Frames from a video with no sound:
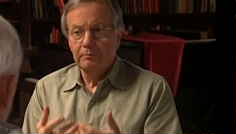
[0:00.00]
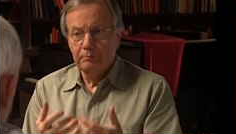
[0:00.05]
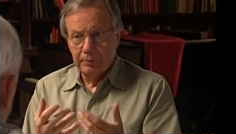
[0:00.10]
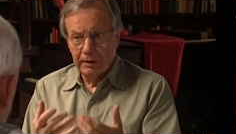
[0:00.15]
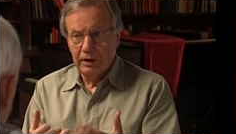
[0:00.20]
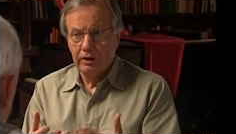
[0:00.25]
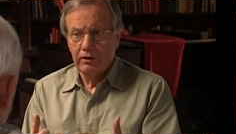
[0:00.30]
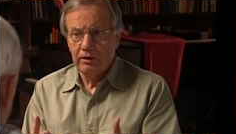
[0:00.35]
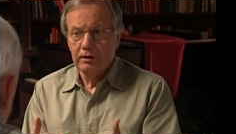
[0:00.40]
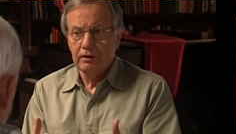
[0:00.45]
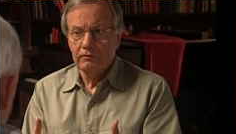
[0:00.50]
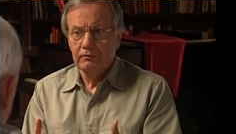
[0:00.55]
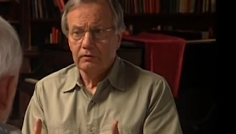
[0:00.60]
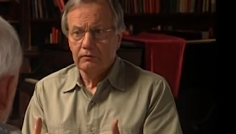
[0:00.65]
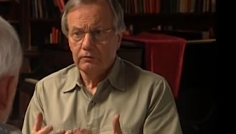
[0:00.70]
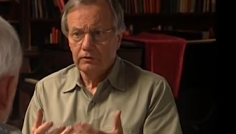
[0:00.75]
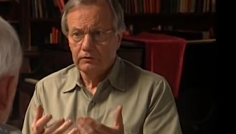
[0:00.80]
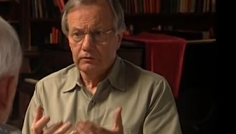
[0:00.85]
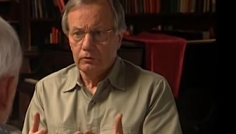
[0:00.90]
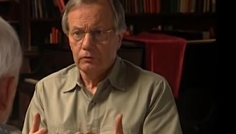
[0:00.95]
imperative
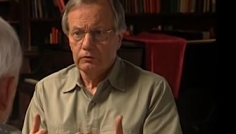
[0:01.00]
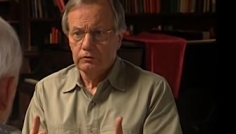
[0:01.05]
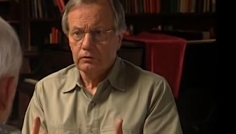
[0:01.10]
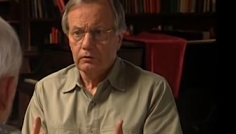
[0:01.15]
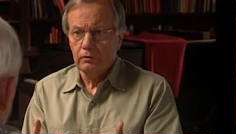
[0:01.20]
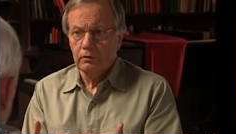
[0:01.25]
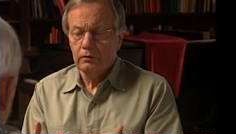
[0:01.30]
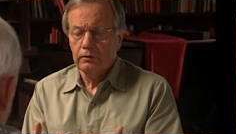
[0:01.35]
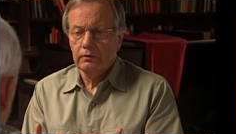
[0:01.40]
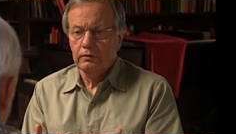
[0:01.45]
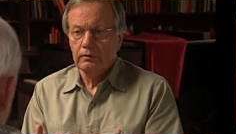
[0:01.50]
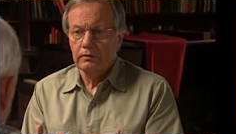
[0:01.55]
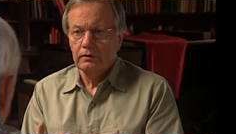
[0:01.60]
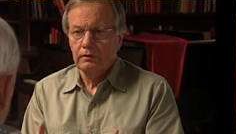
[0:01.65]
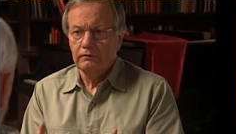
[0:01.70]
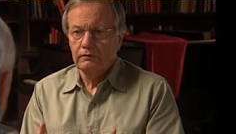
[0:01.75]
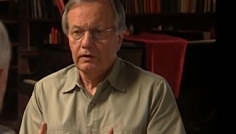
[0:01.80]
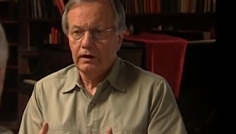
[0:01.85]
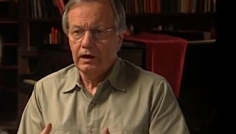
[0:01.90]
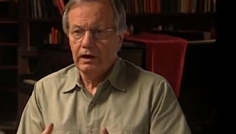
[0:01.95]
of the social order,
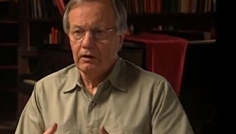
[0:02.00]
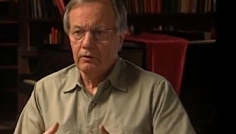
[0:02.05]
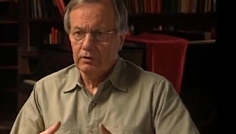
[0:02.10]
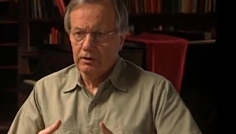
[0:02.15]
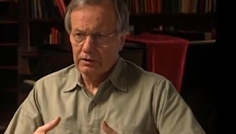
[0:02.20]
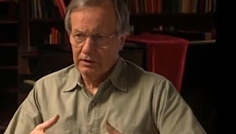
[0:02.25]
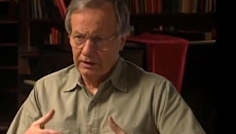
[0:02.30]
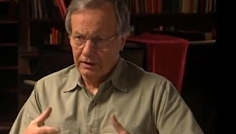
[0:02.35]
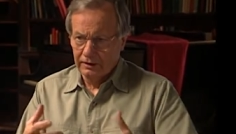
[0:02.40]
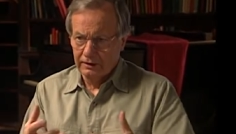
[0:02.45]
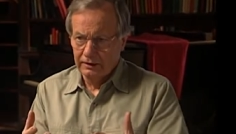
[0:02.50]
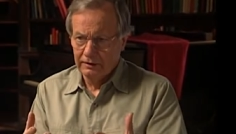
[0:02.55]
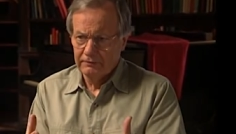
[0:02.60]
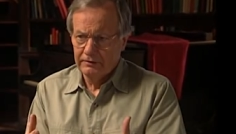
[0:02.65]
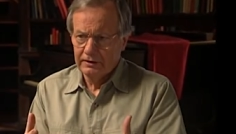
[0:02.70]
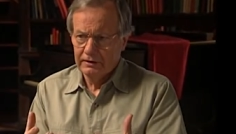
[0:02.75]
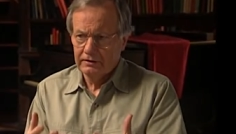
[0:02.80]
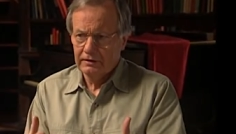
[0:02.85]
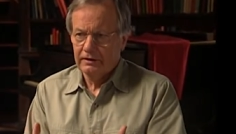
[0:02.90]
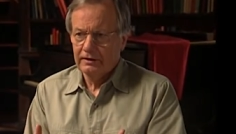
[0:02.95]
of our
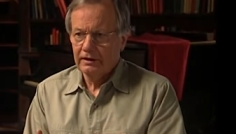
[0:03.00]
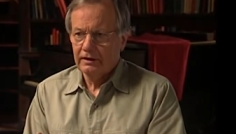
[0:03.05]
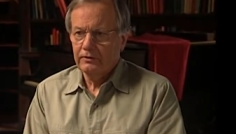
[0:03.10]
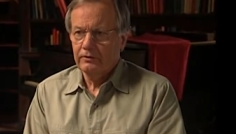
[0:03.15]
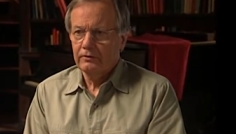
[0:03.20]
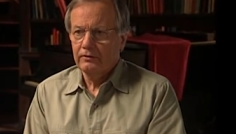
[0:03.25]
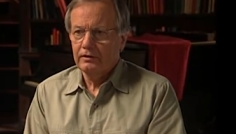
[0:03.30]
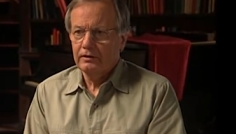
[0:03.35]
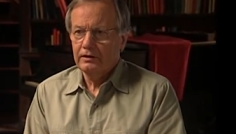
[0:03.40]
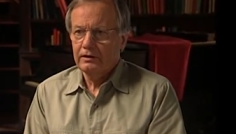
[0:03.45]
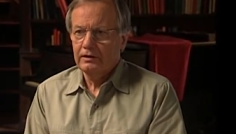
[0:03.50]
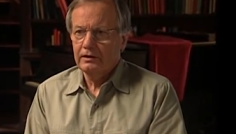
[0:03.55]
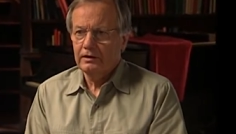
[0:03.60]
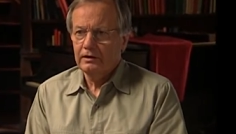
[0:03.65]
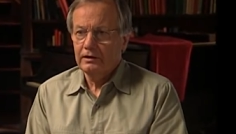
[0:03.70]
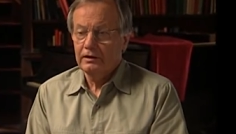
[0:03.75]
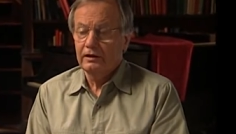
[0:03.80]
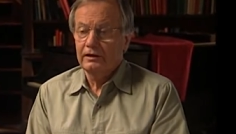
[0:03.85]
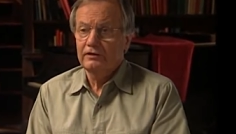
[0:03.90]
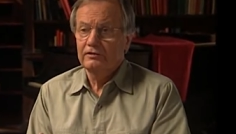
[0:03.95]
living together
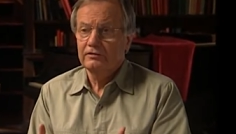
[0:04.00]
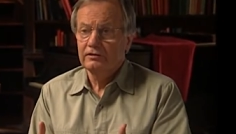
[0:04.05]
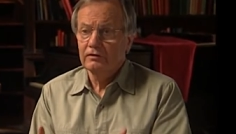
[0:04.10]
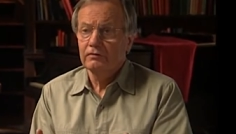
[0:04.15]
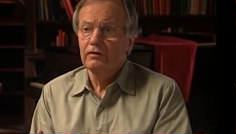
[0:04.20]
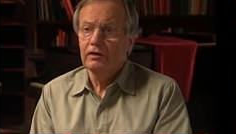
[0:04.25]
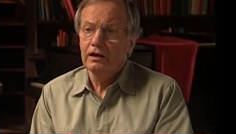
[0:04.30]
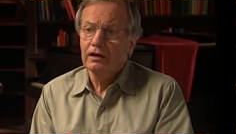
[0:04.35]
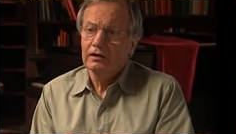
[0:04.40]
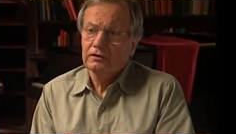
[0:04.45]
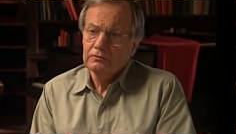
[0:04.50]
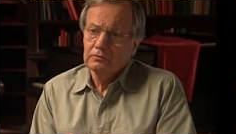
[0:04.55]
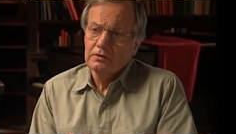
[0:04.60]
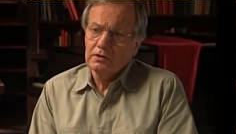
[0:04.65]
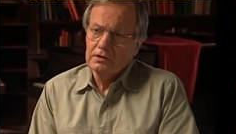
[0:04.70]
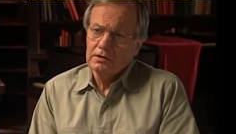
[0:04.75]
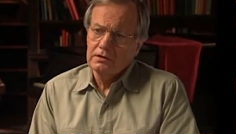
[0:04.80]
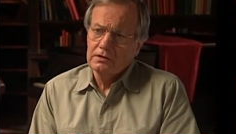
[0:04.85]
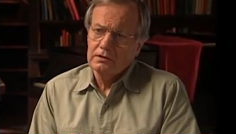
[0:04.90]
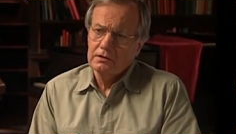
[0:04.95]
in a civilized
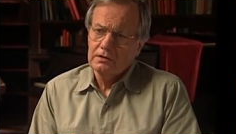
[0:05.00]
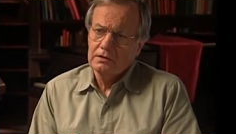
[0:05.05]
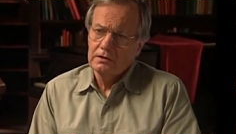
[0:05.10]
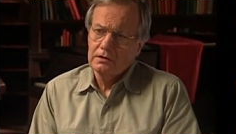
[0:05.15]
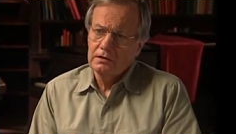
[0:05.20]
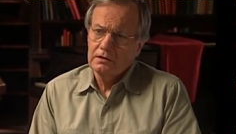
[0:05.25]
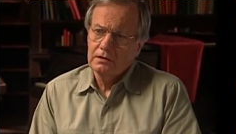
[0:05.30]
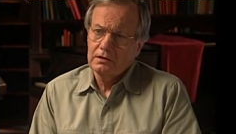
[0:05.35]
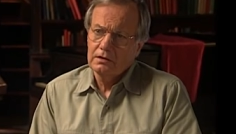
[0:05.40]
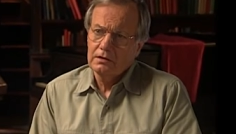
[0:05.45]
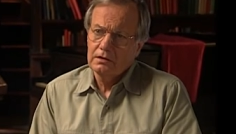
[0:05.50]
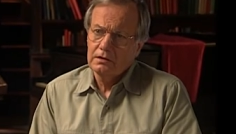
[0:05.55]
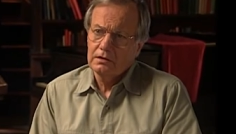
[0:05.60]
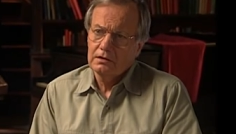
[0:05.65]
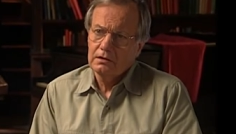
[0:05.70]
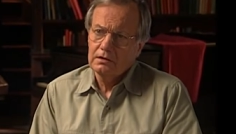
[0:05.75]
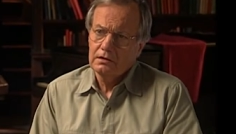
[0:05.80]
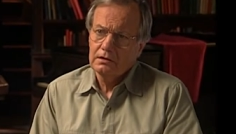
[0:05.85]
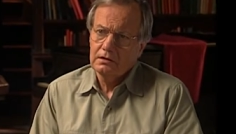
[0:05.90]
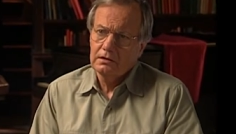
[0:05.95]
way.
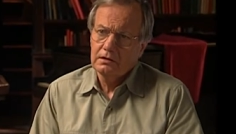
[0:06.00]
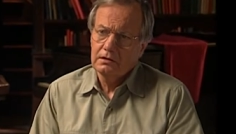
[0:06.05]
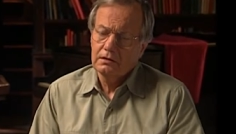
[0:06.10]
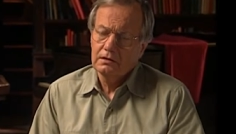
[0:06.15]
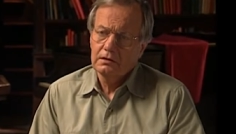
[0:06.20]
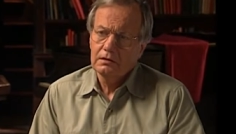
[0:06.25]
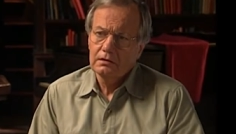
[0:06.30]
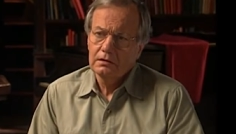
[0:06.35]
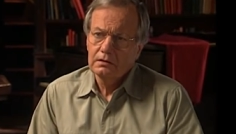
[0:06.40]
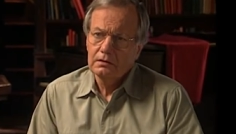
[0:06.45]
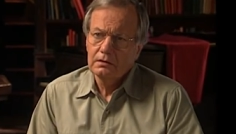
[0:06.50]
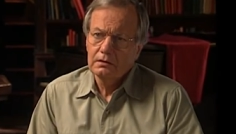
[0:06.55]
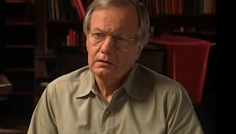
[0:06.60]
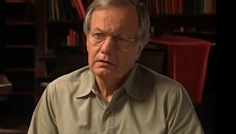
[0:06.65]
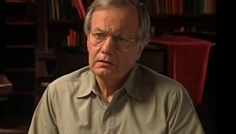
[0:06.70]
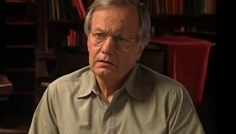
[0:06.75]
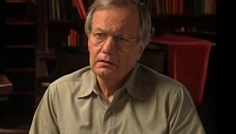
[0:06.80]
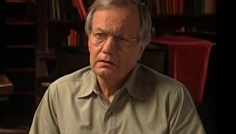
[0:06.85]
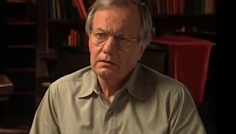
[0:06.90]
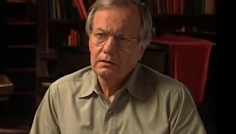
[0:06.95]
That is
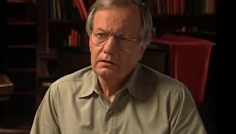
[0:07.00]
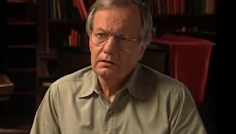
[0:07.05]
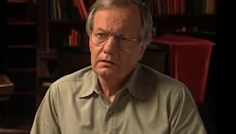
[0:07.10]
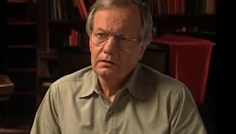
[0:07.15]
absolute. Um,